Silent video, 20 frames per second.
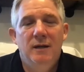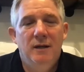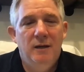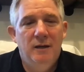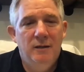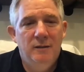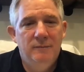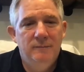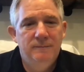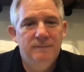
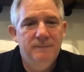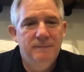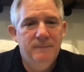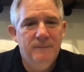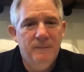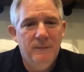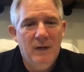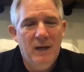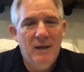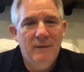Um,
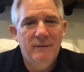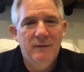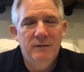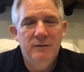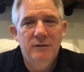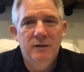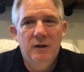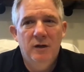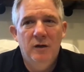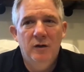have
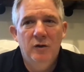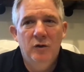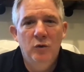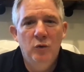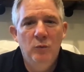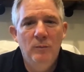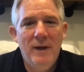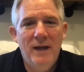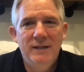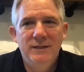a
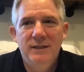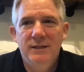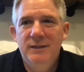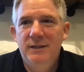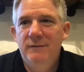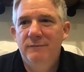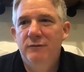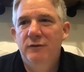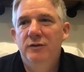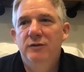cool
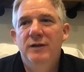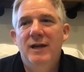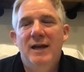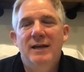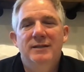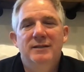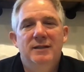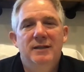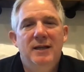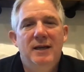magic tip for you
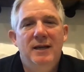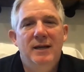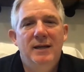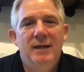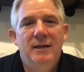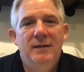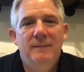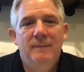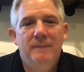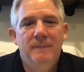guys
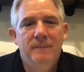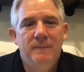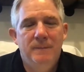today.